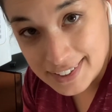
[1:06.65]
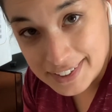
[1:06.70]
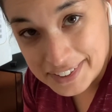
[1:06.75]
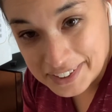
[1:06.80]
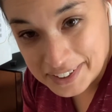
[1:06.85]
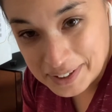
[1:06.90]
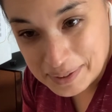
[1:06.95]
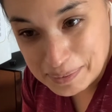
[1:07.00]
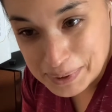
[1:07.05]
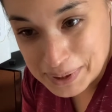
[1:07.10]

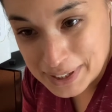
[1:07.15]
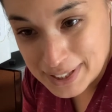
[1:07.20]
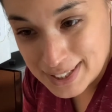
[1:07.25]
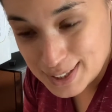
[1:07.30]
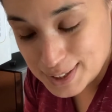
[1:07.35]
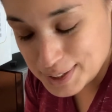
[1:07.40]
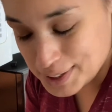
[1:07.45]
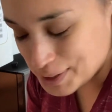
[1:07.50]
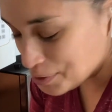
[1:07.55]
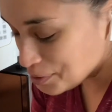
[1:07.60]
It is
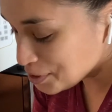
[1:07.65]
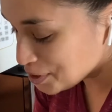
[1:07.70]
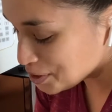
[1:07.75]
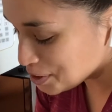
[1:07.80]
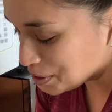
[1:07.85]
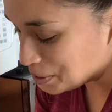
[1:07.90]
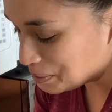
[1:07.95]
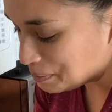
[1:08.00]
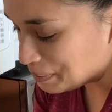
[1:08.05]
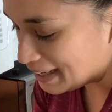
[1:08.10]
done the
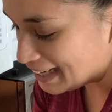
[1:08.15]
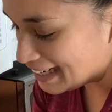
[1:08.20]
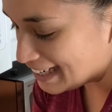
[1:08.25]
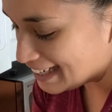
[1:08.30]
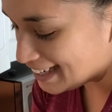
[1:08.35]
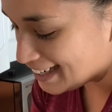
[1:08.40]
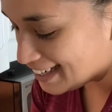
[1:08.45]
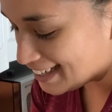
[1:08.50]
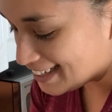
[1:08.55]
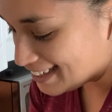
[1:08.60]
traditional way,
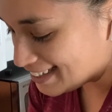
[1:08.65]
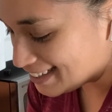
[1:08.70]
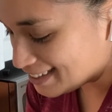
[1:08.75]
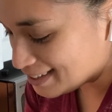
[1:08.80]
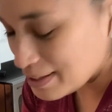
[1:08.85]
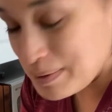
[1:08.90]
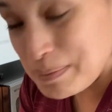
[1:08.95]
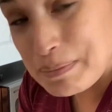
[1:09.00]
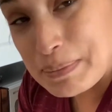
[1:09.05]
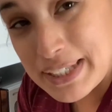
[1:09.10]
and it
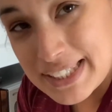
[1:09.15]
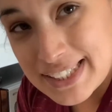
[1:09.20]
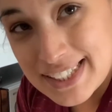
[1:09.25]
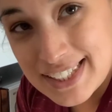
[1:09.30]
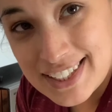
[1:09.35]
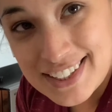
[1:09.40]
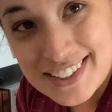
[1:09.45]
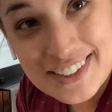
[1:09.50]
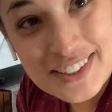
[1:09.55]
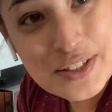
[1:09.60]
is
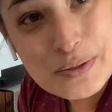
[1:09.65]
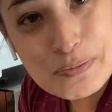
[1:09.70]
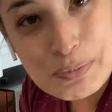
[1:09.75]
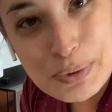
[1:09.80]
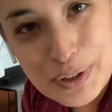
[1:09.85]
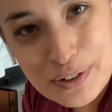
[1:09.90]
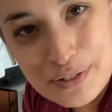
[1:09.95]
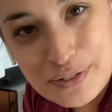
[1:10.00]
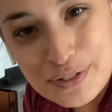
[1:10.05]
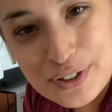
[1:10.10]
amazing and it's
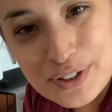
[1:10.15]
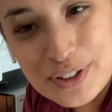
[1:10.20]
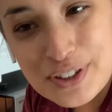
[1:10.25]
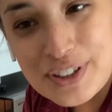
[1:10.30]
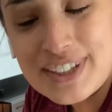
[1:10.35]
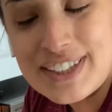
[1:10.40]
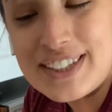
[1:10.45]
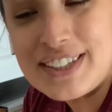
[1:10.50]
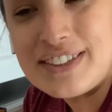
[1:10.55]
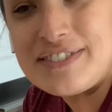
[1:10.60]

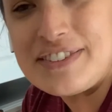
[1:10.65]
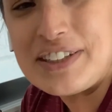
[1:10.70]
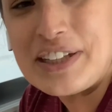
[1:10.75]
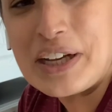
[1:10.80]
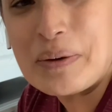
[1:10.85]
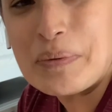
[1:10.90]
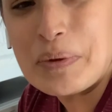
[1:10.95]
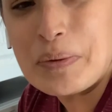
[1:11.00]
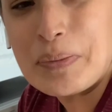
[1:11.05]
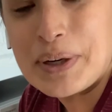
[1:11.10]
beautiful. And if you look
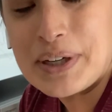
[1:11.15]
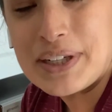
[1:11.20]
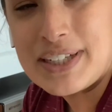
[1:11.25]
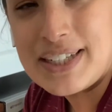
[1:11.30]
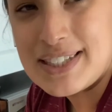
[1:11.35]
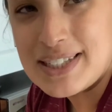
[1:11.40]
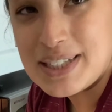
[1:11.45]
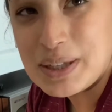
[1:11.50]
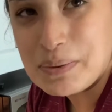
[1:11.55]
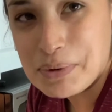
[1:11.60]
at the Pawnee
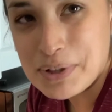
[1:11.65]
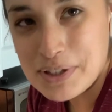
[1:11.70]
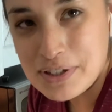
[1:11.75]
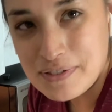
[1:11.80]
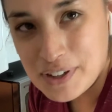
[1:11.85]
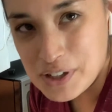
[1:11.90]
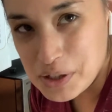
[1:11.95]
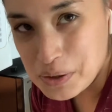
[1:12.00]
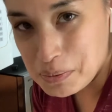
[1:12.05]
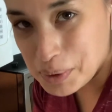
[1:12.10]
Seed
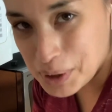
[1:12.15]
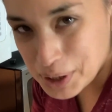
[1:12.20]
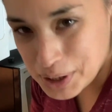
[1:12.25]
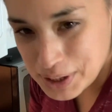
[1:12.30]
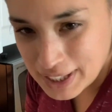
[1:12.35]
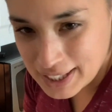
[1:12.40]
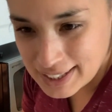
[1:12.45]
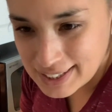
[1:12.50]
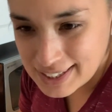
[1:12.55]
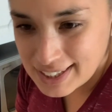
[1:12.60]
Preservation
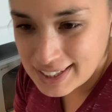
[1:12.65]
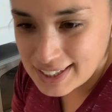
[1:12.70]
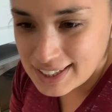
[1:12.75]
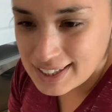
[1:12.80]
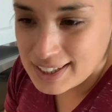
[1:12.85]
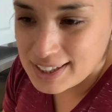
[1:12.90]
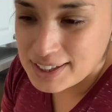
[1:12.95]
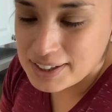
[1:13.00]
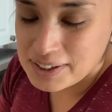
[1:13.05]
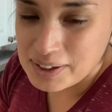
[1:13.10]
Project,
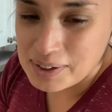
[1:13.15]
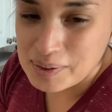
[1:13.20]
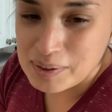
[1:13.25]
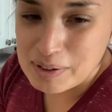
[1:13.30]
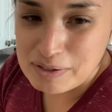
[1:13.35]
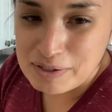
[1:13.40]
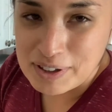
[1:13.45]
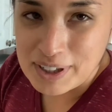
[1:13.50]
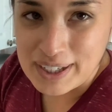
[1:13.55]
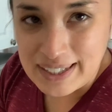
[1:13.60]
you will
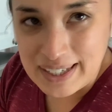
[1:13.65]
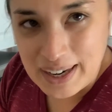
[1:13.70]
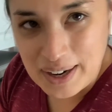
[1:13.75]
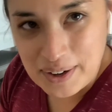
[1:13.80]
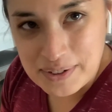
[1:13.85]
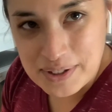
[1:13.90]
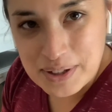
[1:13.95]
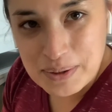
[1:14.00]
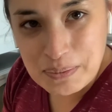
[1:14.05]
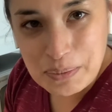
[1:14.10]
find
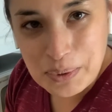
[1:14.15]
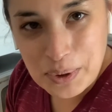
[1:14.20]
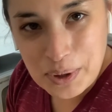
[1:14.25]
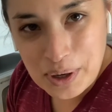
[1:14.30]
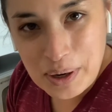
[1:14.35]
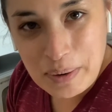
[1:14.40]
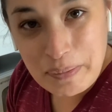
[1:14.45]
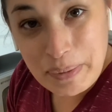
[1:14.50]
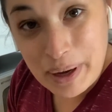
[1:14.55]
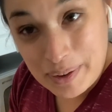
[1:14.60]
out more
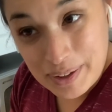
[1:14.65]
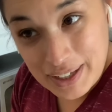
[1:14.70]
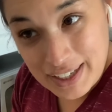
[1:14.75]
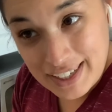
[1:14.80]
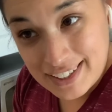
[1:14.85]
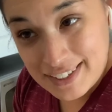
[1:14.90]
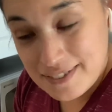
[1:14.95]
about it.